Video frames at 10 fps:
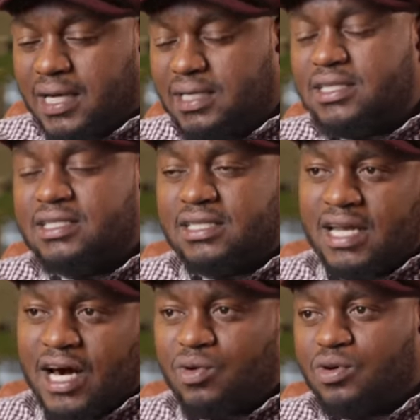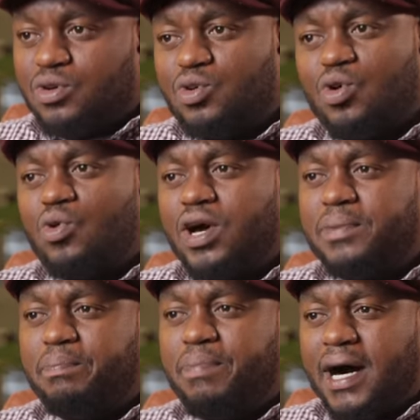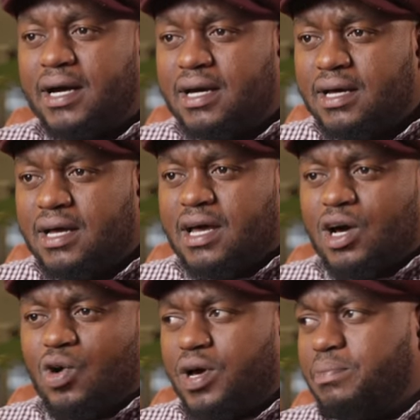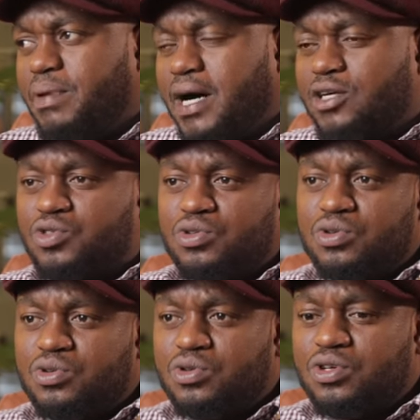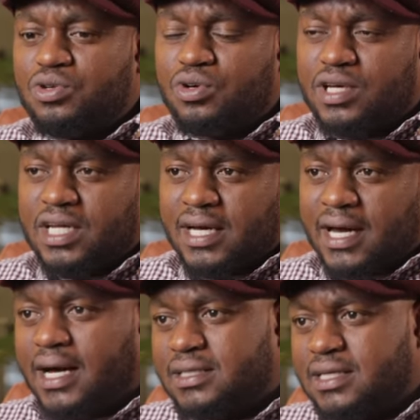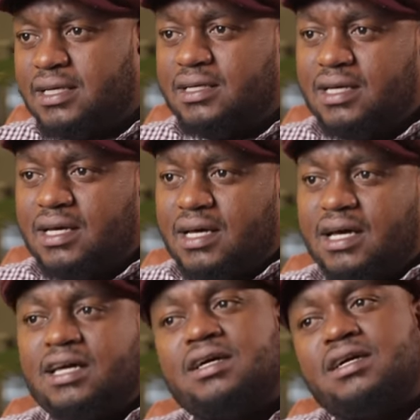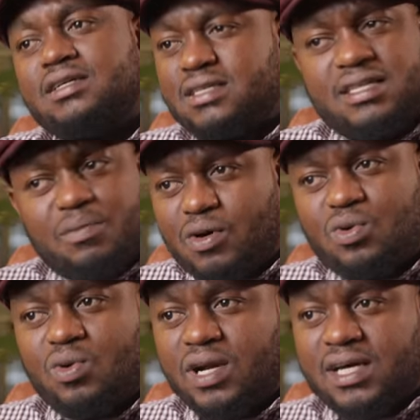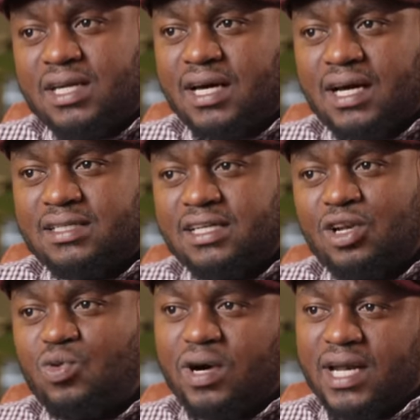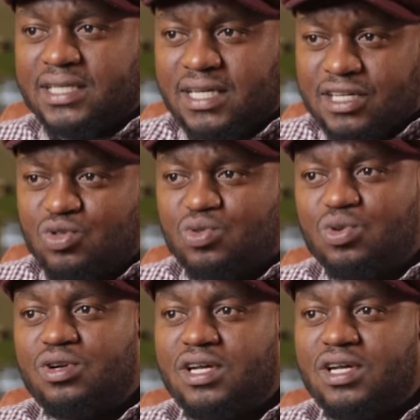And it is Narok. You know, okay. Going back to, you know, kindergarten. Kitambo kukuwa na kindergarten, ilikuwa nursery school.